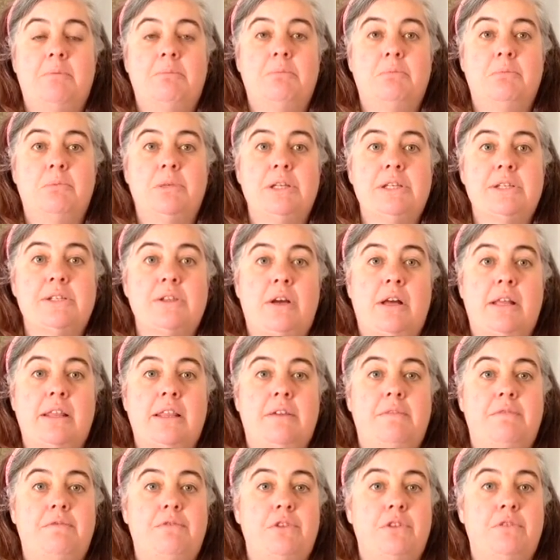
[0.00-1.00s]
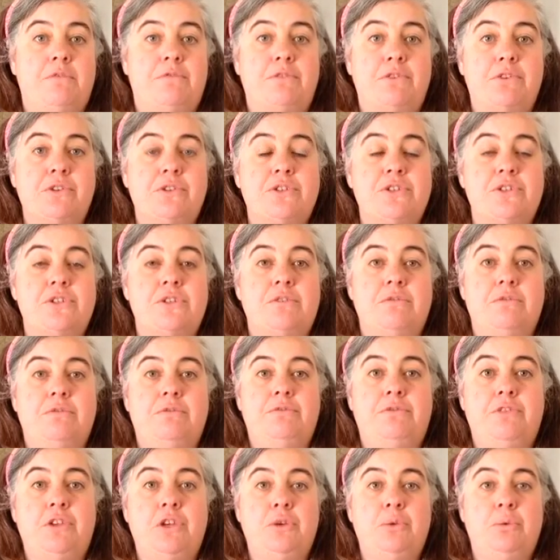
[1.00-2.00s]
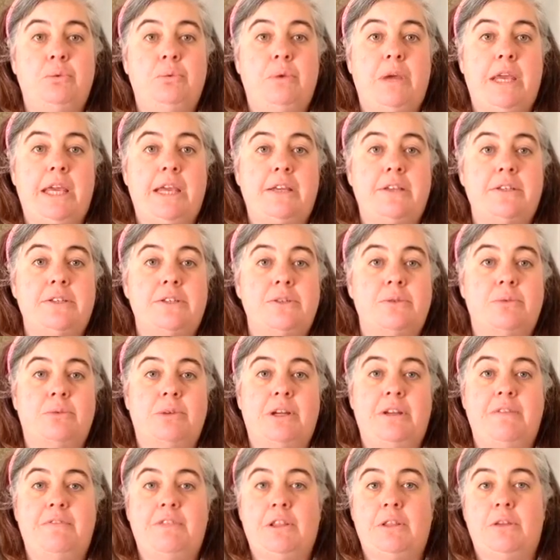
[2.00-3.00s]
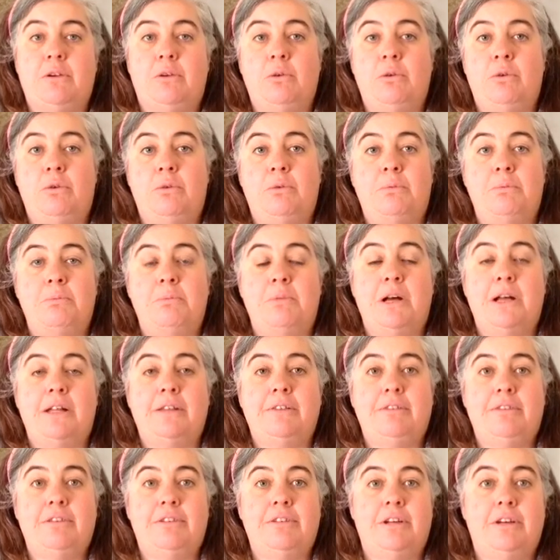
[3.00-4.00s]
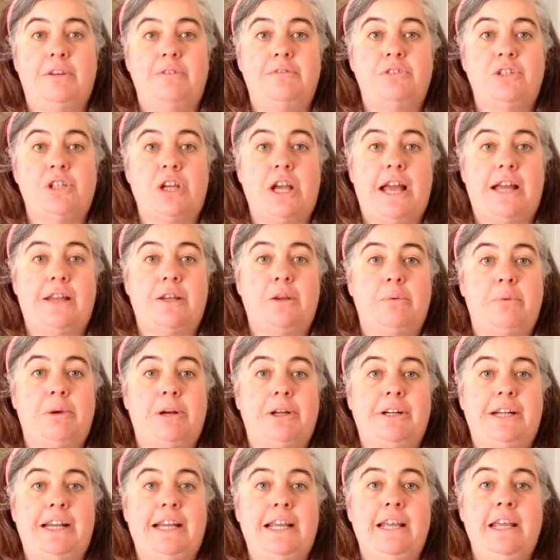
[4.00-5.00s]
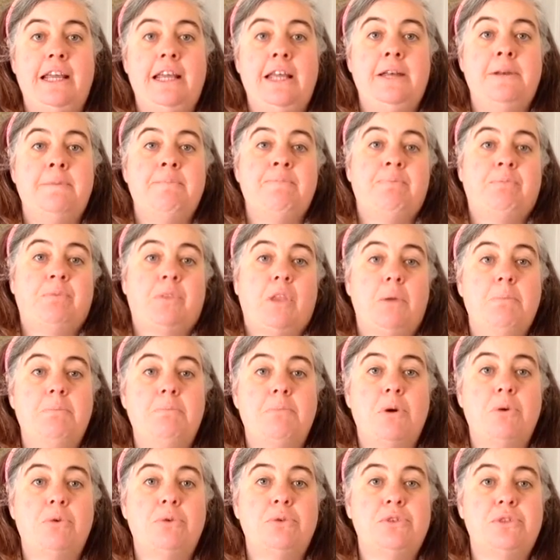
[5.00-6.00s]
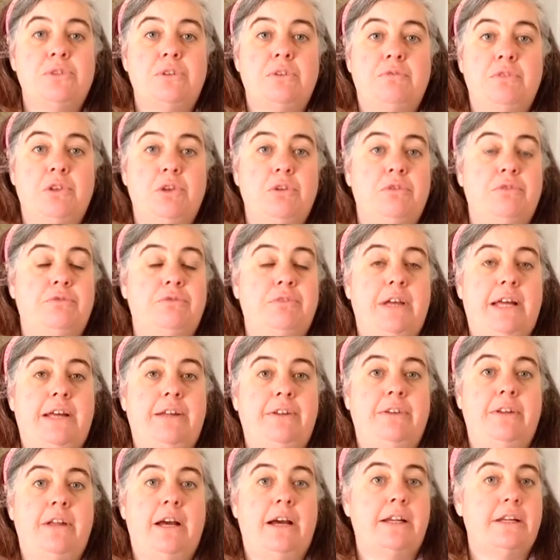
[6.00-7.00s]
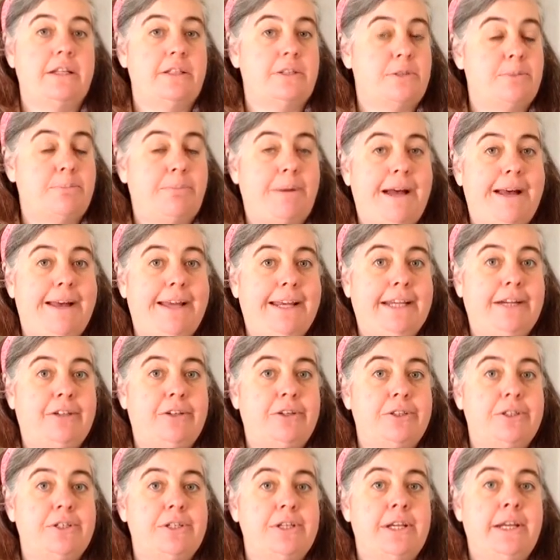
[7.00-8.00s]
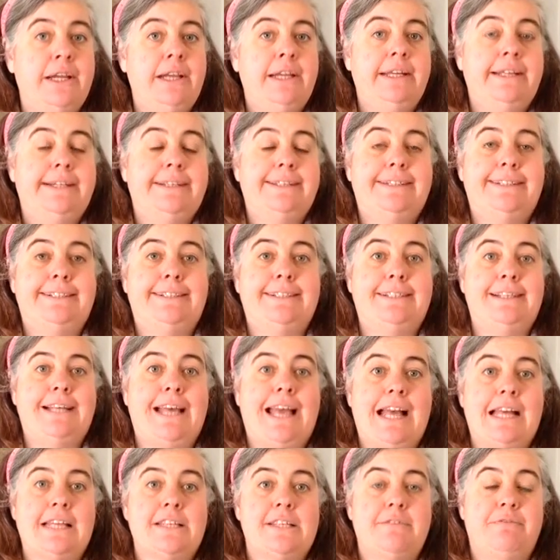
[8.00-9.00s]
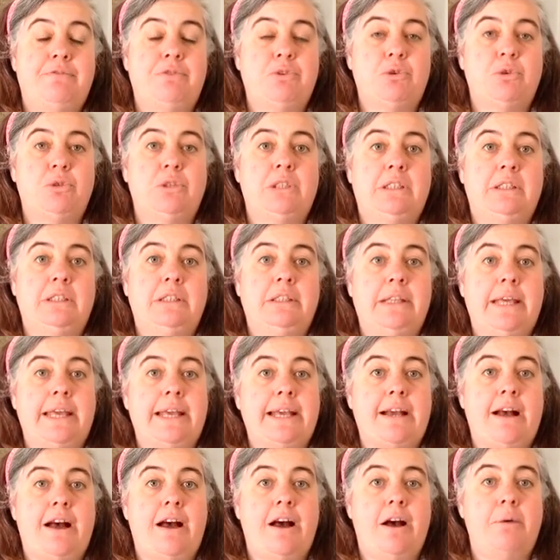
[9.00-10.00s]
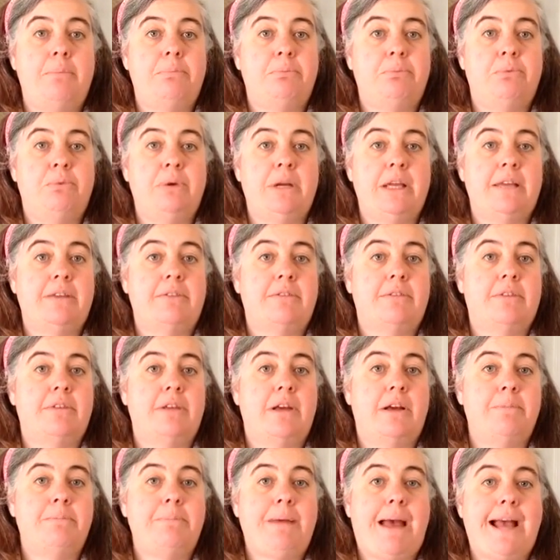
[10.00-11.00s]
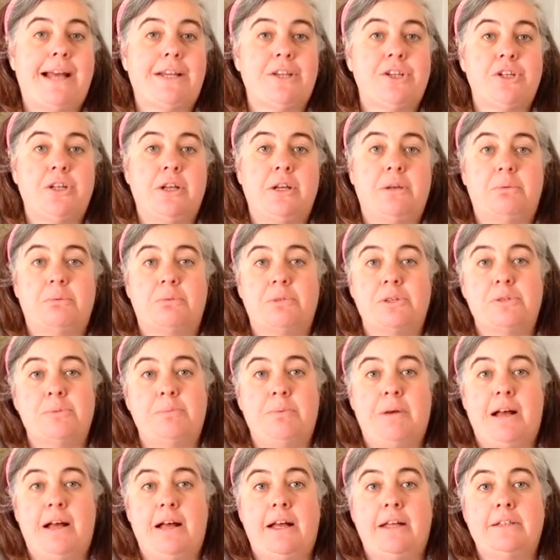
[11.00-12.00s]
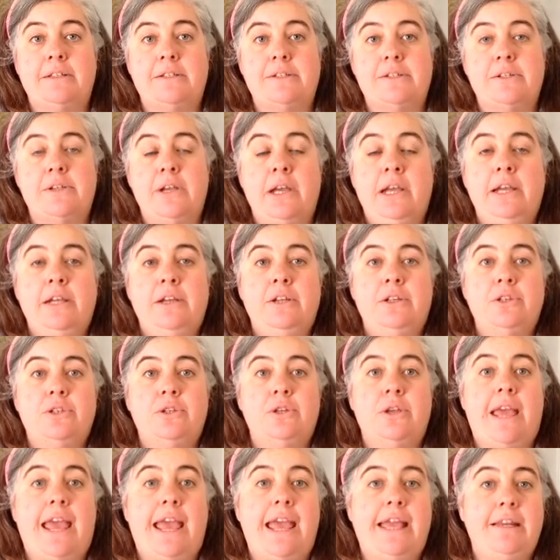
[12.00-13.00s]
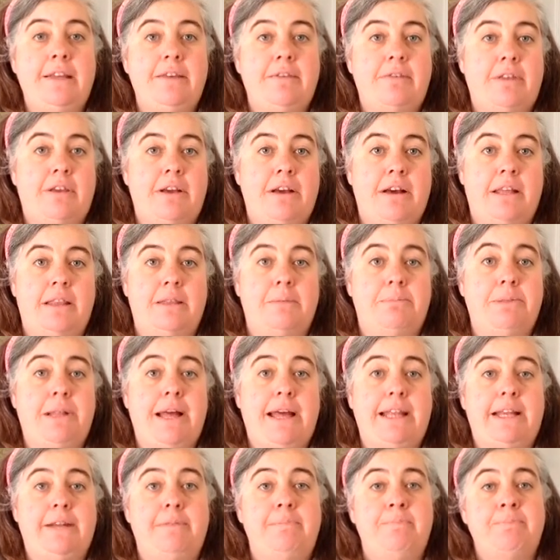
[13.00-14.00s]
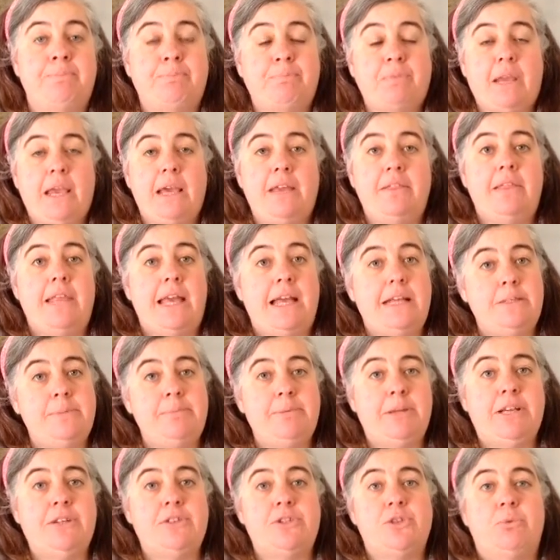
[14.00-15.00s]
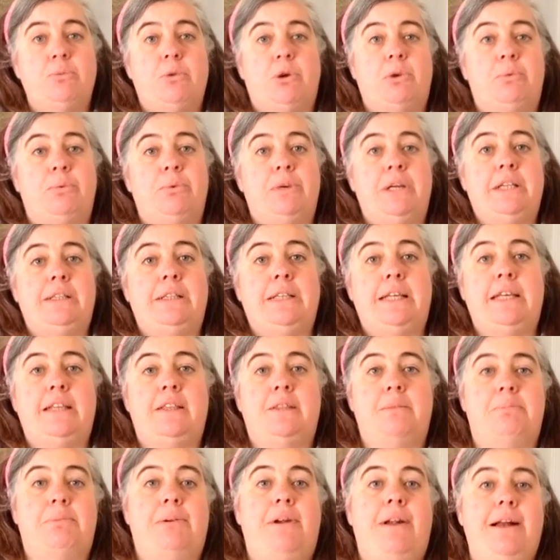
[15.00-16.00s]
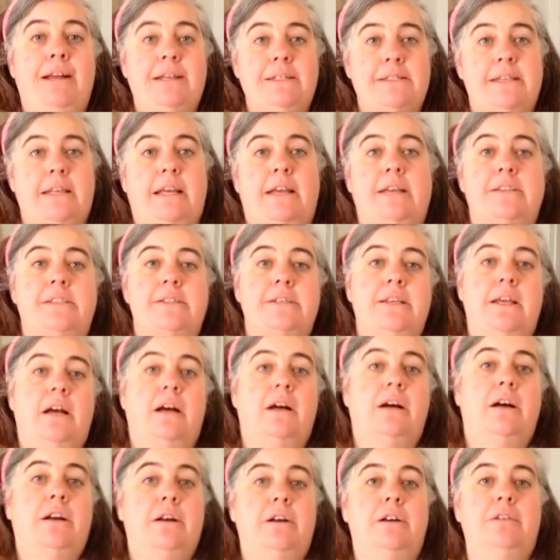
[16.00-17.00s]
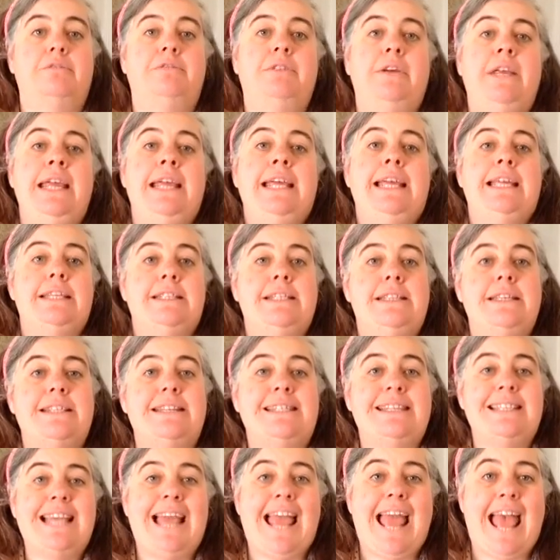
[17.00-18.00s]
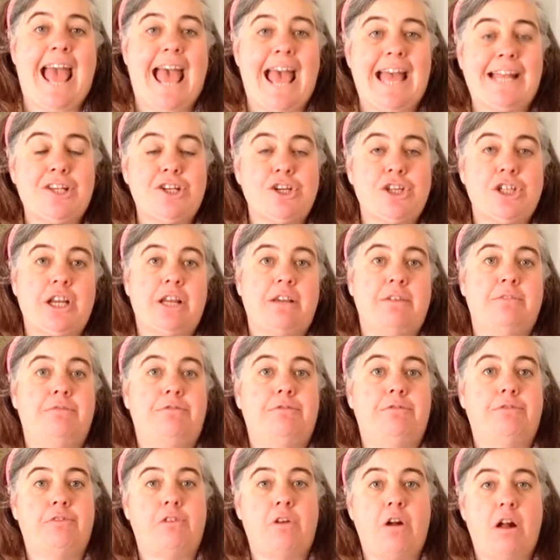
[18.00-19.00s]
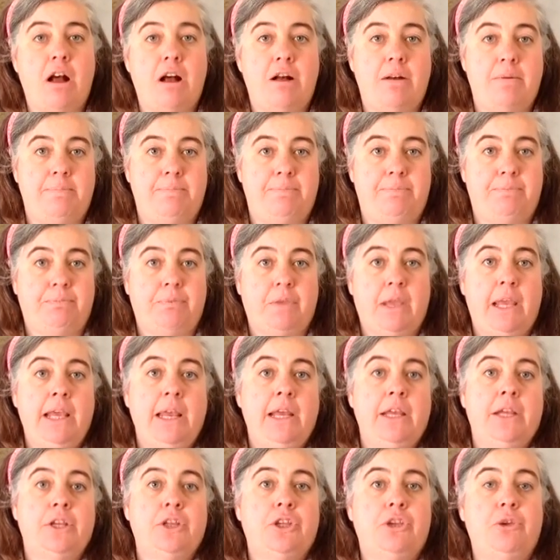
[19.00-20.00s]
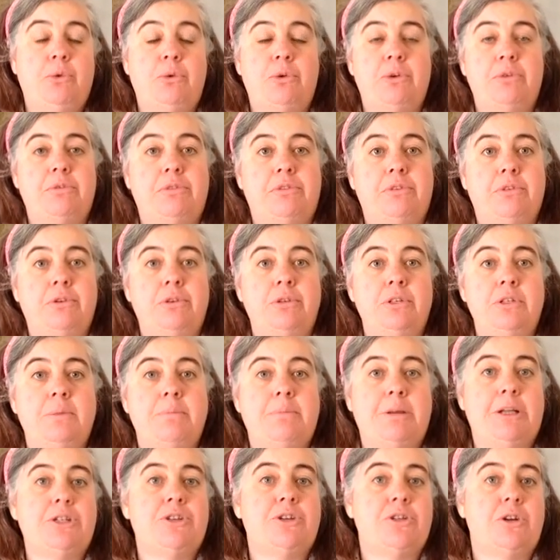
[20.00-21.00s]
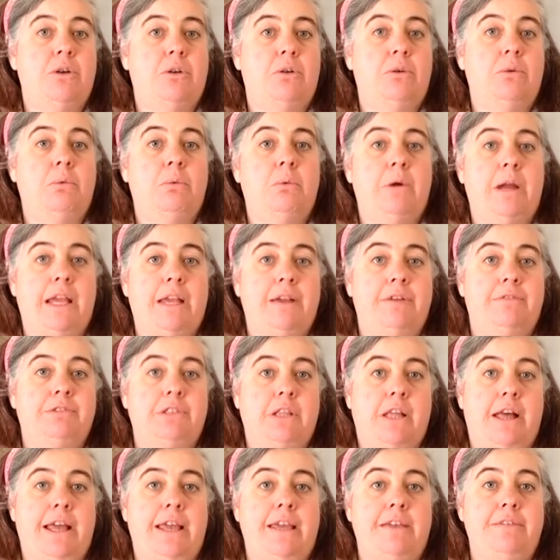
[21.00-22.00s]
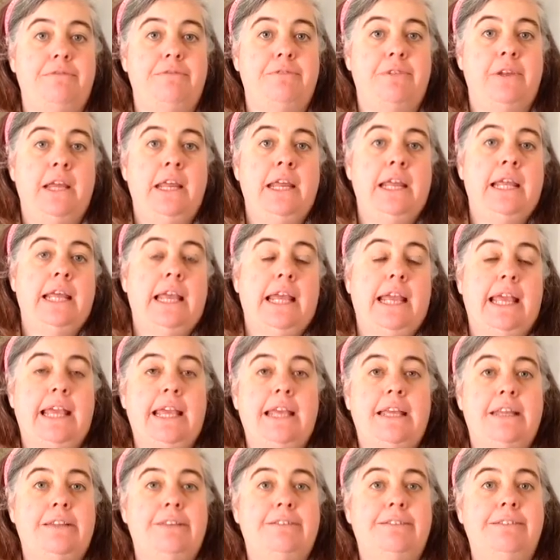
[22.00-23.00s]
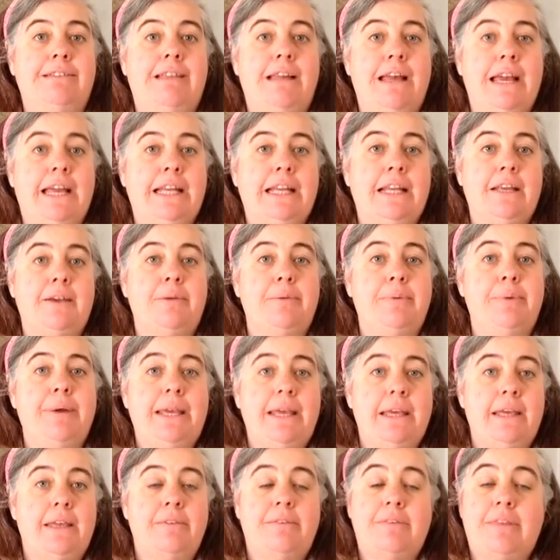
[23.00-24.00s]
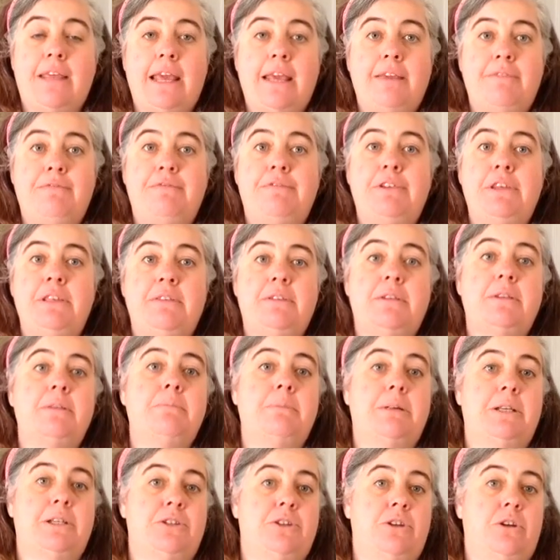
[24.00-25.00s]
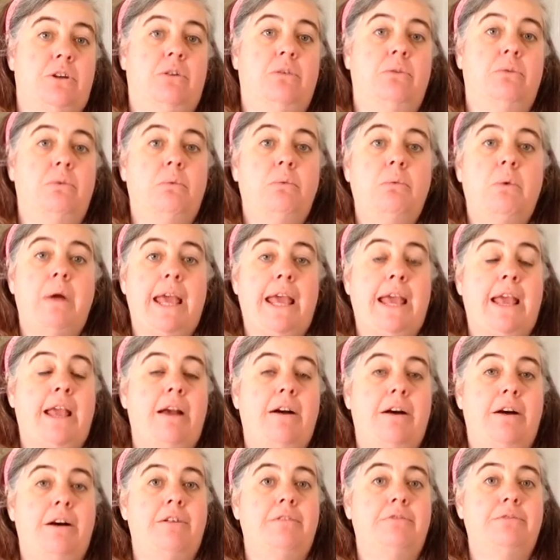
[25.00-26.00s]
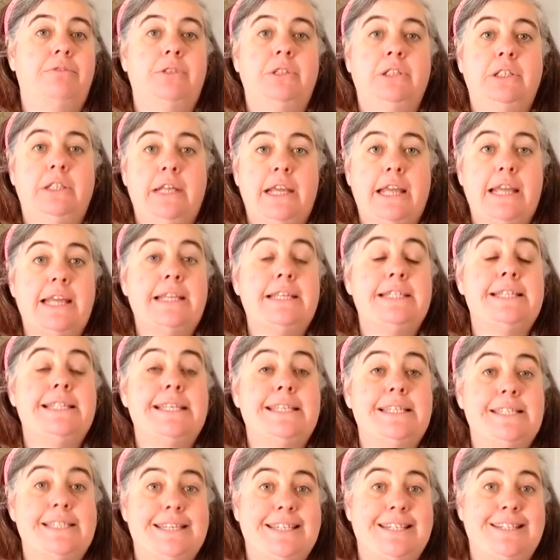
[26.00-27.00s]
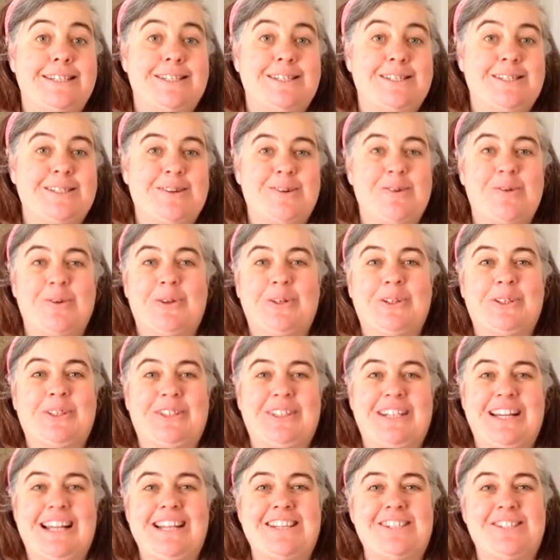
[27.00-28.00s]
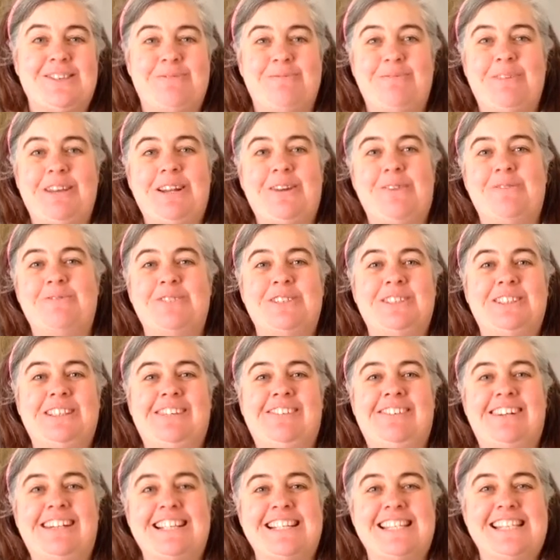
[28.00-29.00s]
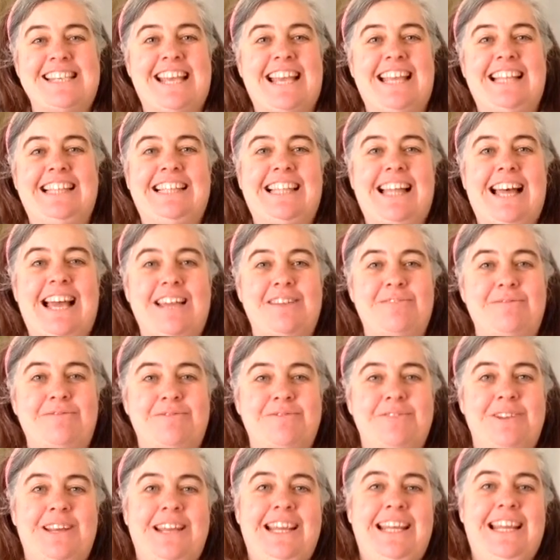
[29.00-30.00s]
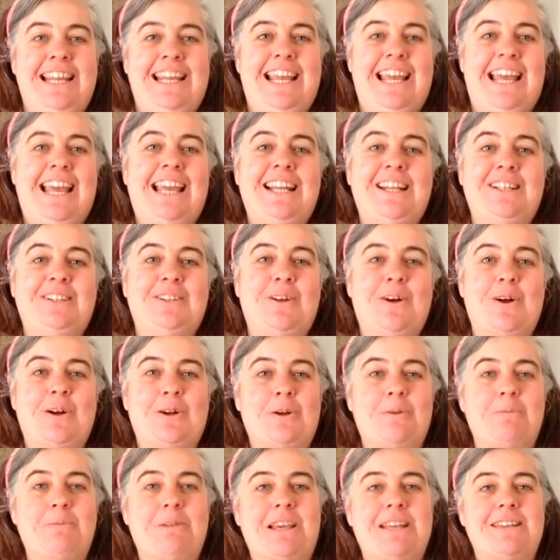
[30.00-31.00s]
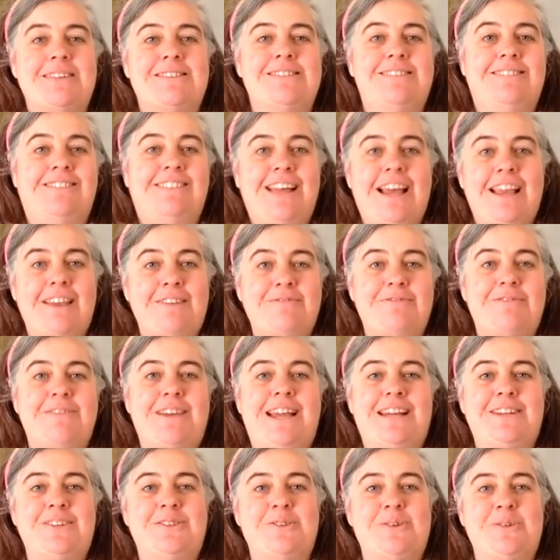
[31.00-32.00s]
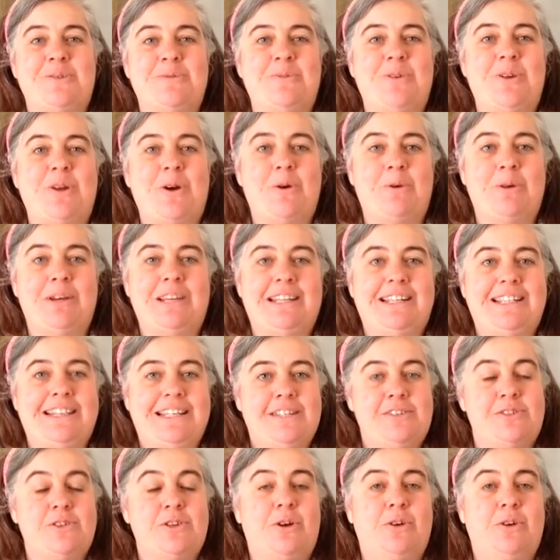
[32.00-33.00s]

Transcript: We saw that for the first few weeks or even the whole month of January, most of you felt uninspired, as if you couldn't link up with a passionate response to anything on the planet. And that's because you were really in the process of detaching from your third dimensional way of life and aligning with a fifth dimensional way of existence or creation. We don't really want to say life any longer because life as you know it is